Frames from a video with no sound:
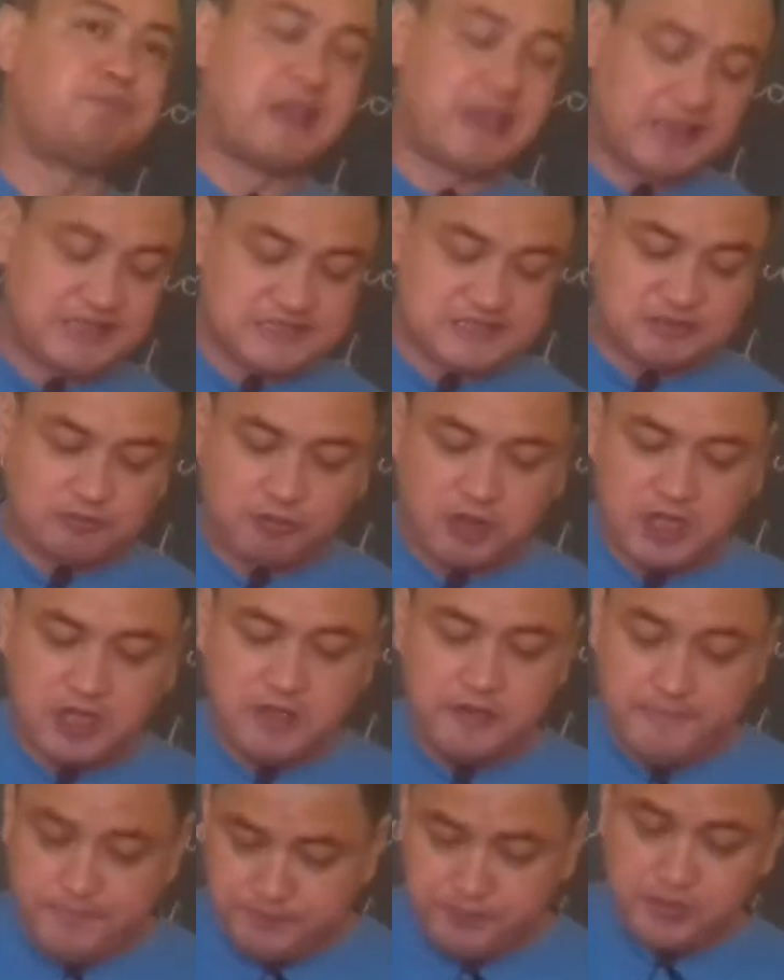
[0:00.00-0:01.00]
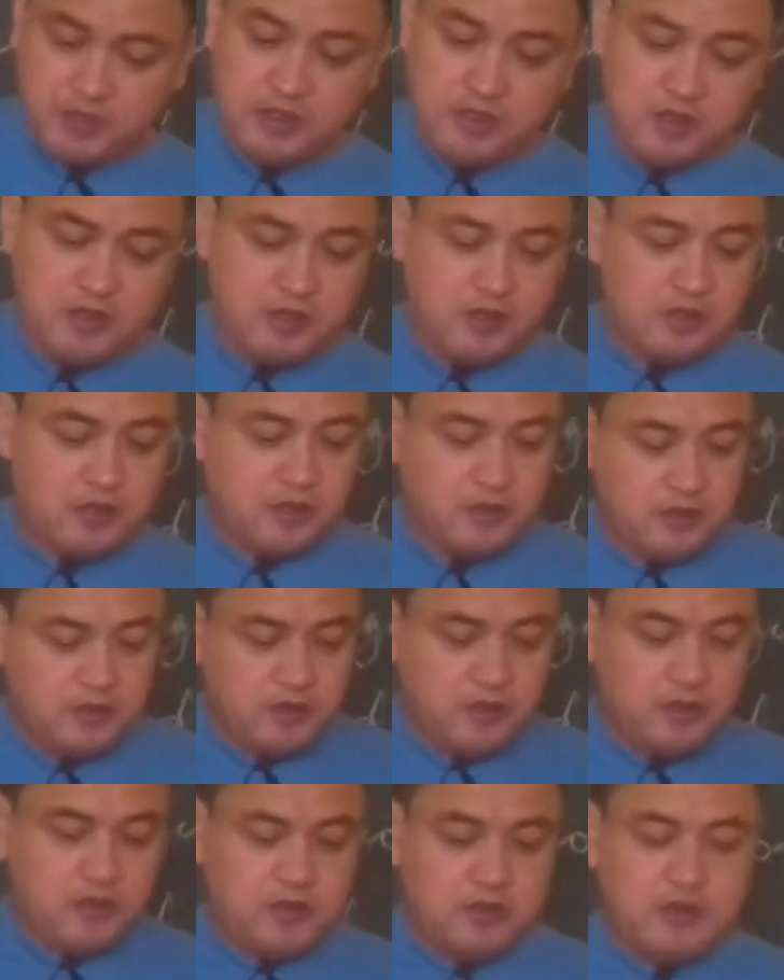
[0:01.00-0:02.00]
place, okay,
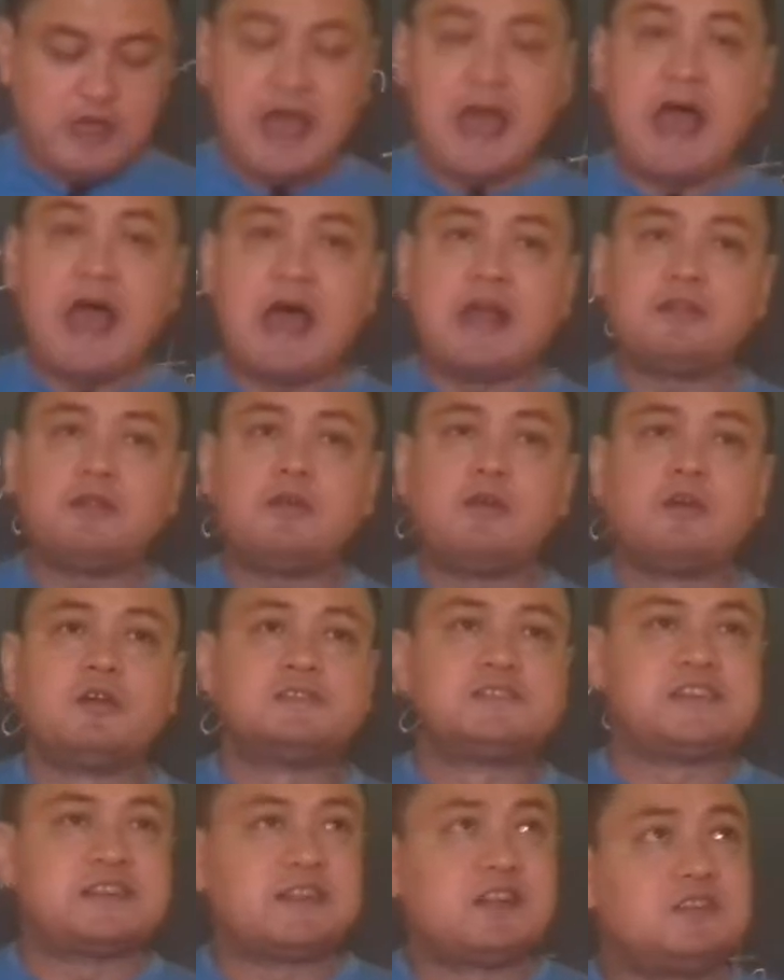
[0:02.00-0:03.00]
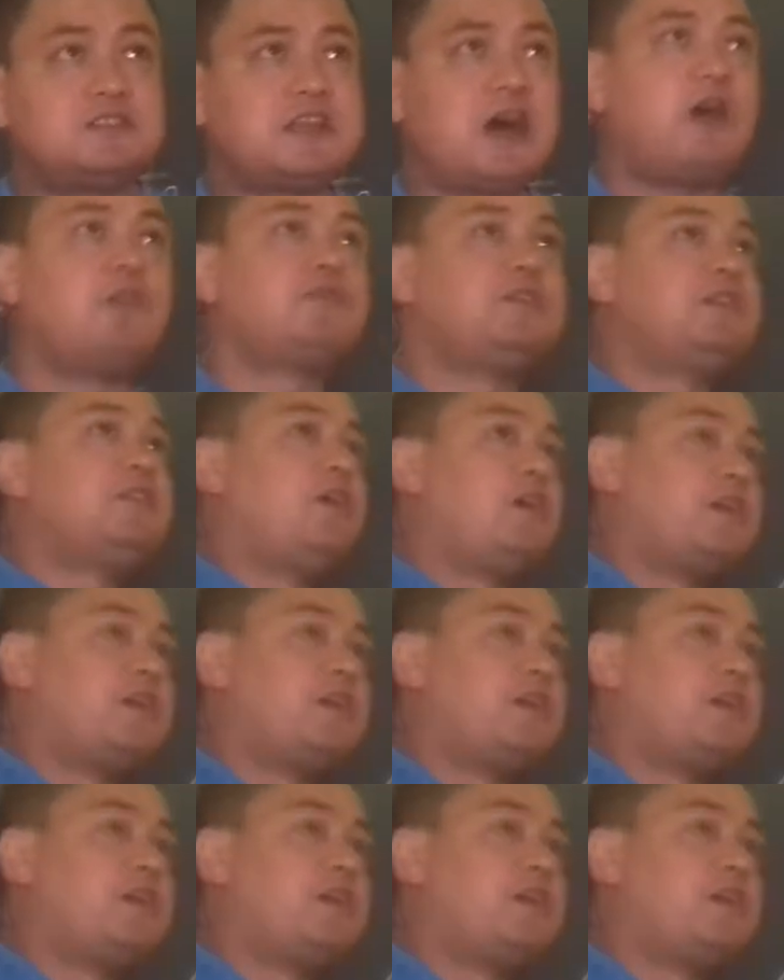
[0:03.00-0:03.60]
and settled down in